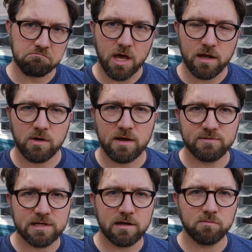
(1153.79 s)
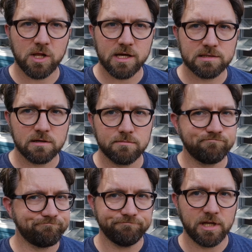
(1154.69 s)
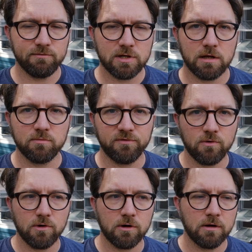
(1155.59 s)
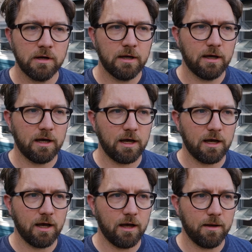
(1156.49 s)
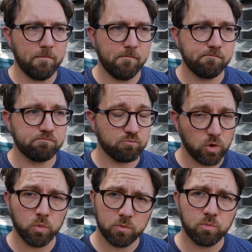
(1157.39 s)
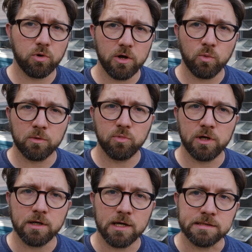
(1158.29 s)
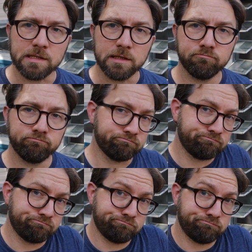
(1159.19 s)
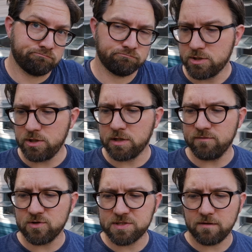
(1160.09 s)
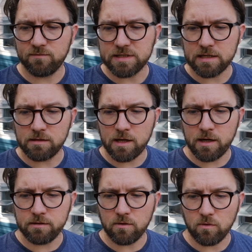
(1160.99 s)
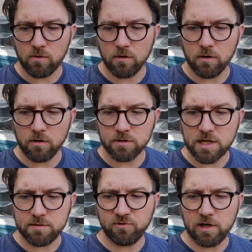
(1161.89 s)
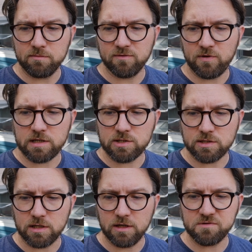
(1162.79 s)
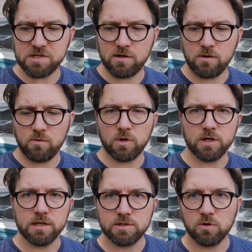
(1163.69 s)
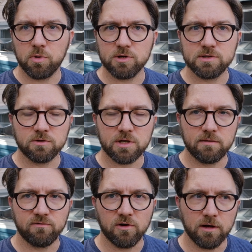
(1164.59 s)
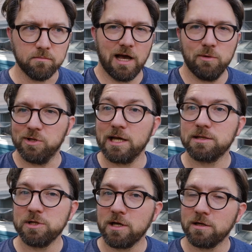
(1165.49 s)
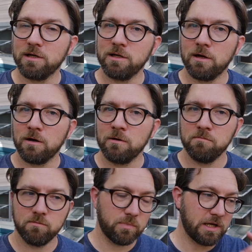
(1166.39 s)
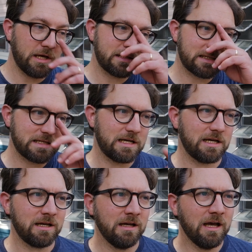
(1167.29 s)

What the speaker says: I don't have a sandblaster. Never done it before. It would probably work pretty nicely. Do you give yourself a deadline or time frame to finish? And if so, what is your personal time frame? I would like to be done in a year, but I